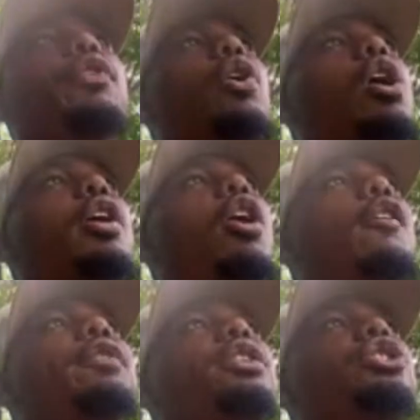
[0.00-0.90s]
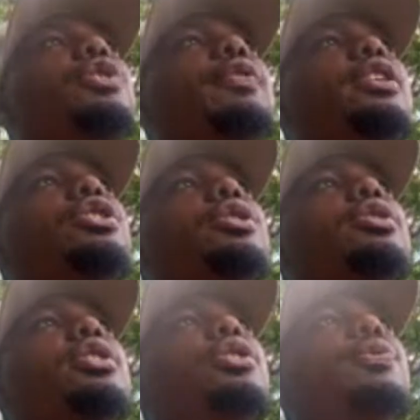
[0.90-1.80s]
you're on Off Leash
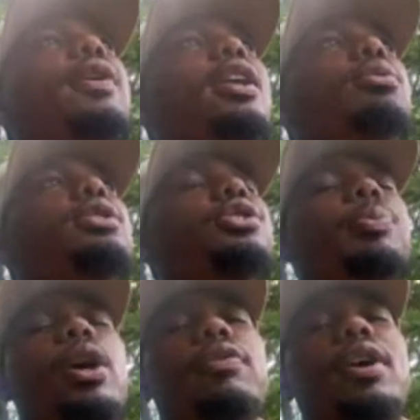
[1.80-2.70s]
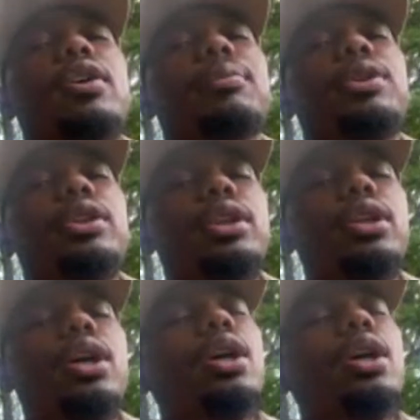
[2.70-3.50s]
Adventures and you follow us, you're part of our community.